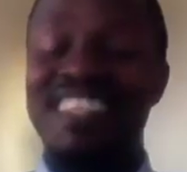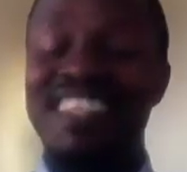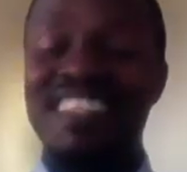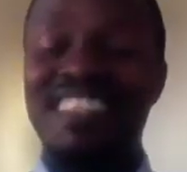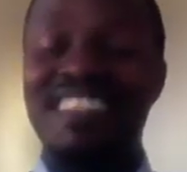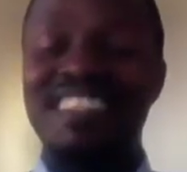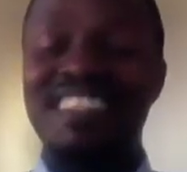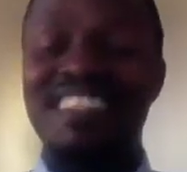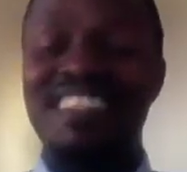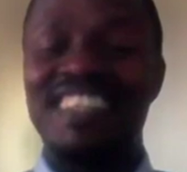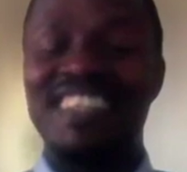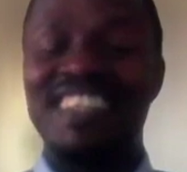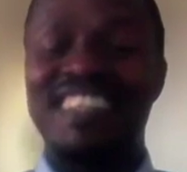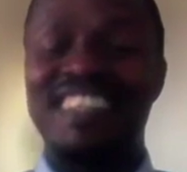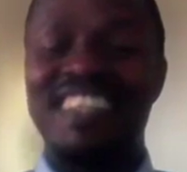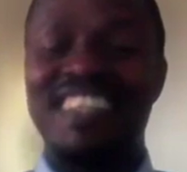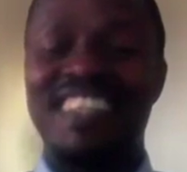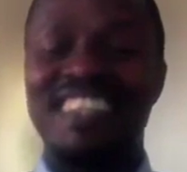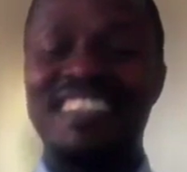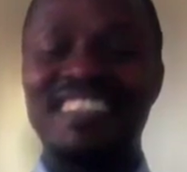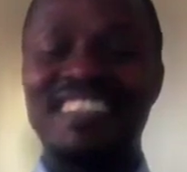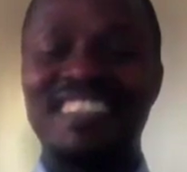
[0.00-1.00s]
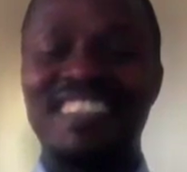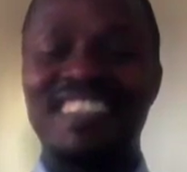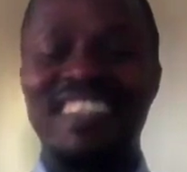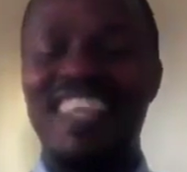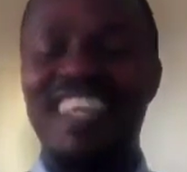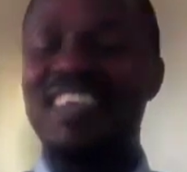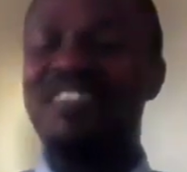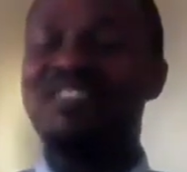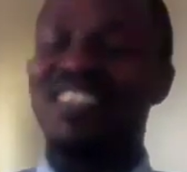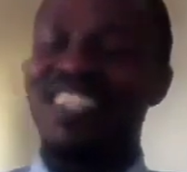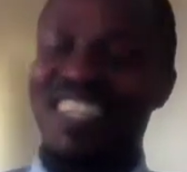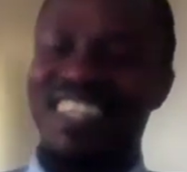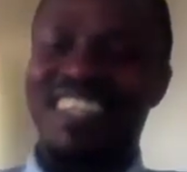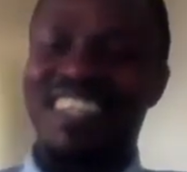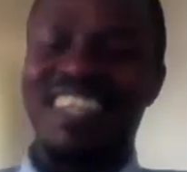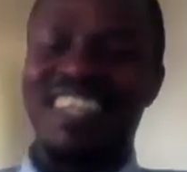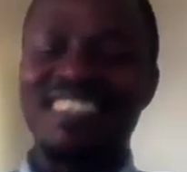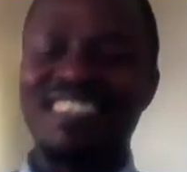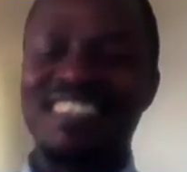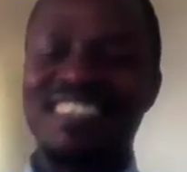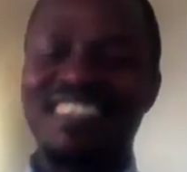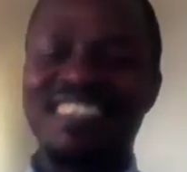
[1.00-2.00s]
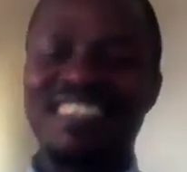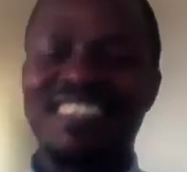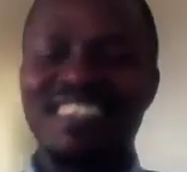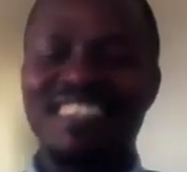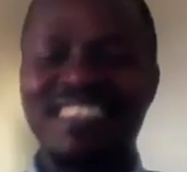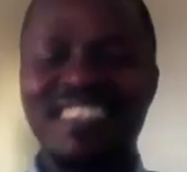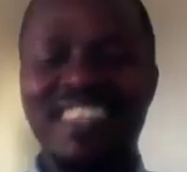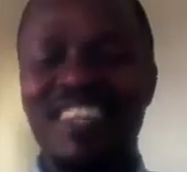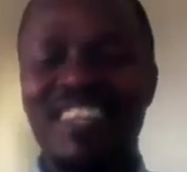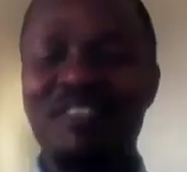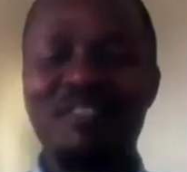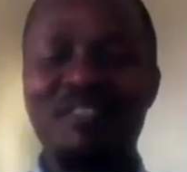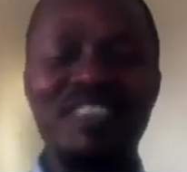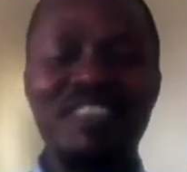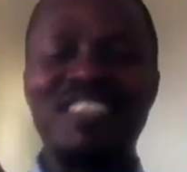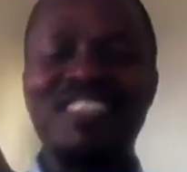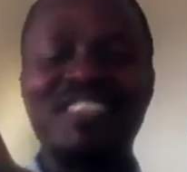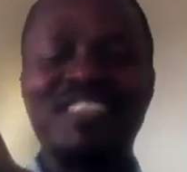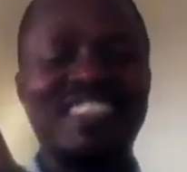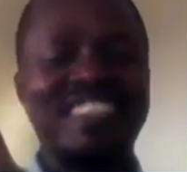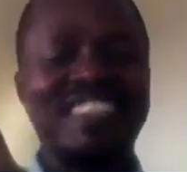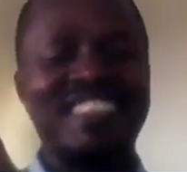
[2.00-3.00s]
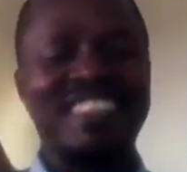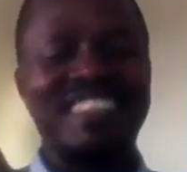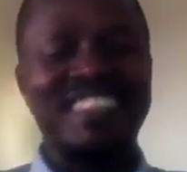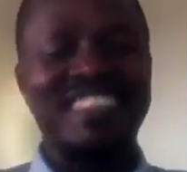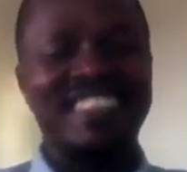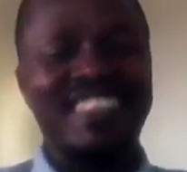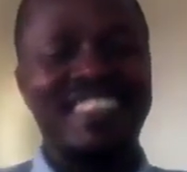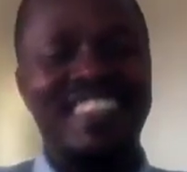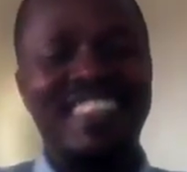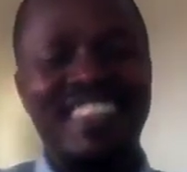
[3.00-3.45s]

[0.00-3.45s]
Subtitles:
they say that in every crisis is an opportunity.